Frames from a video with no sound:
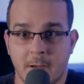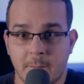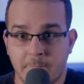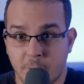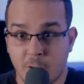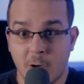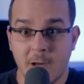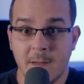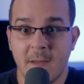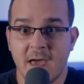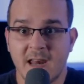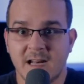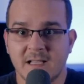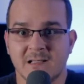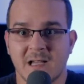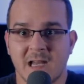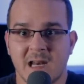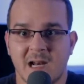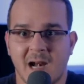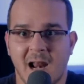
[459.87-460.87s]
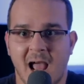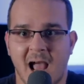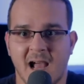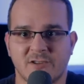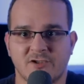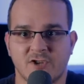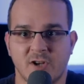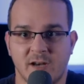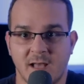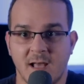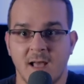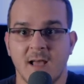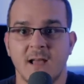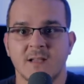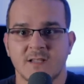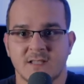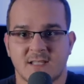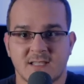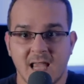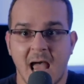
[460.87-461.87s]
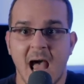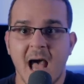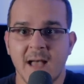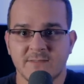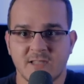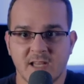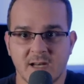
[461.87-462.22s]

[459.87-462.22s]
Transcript: premeditated action, stabs